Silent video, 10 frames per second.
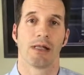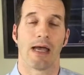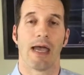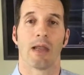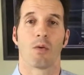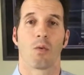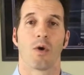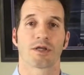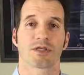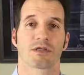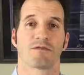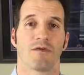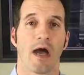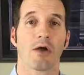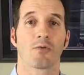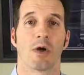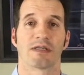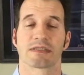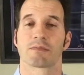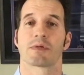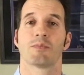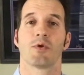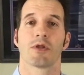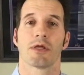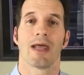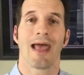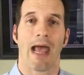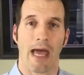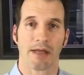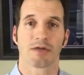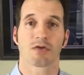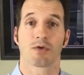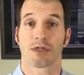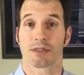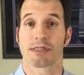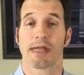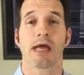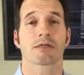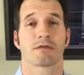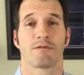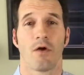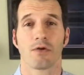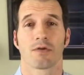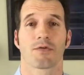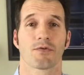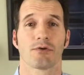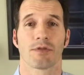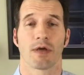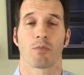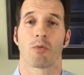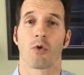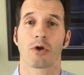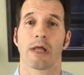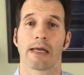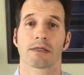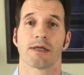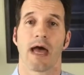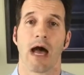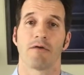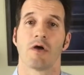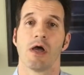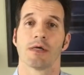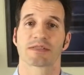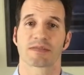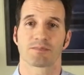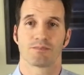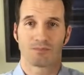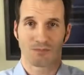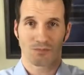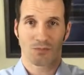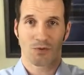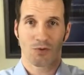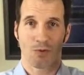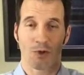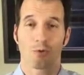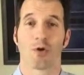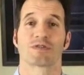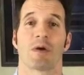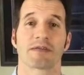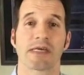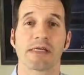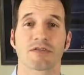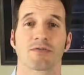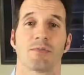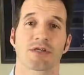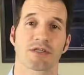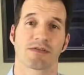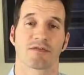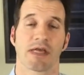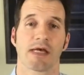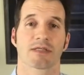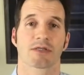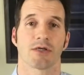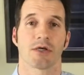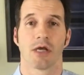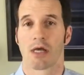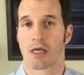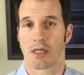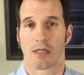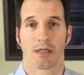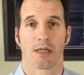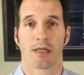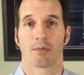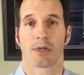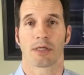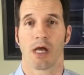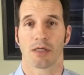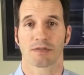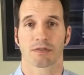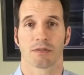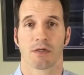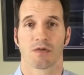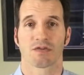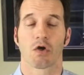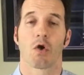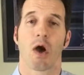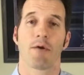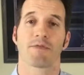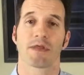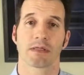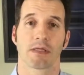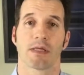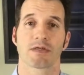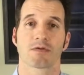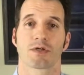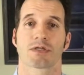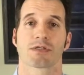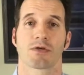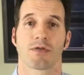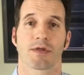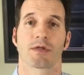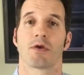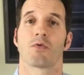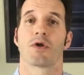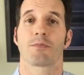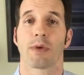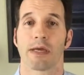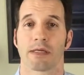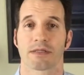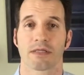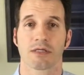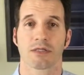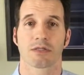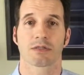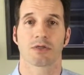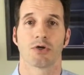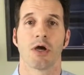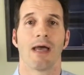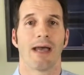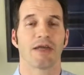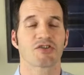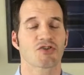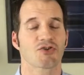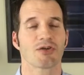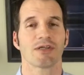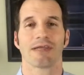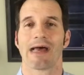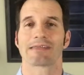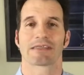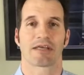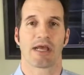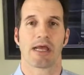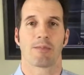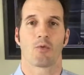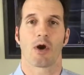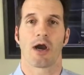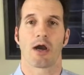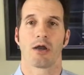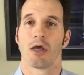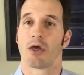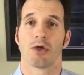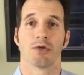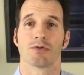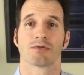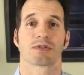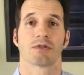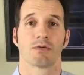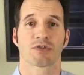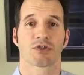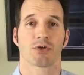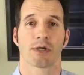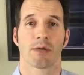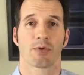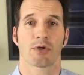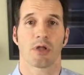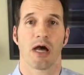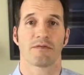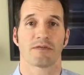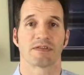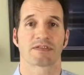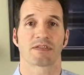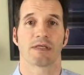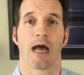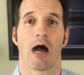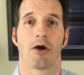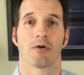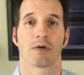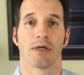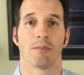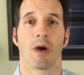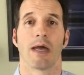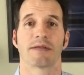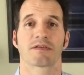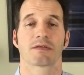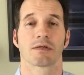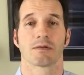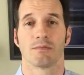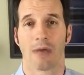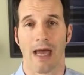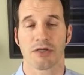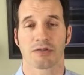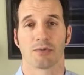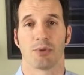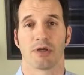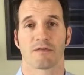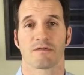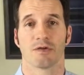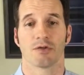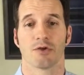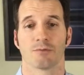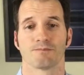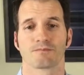And what she found was that people that had intuitions and actually followed through with them were more likely to have quote unquote spontaneous remissions of cancer than anybody else. So I think that intuitions are a thing that are worth paying attention to, and just treat it as a game where you see what's showing up in your life and see how it might actually benefit you.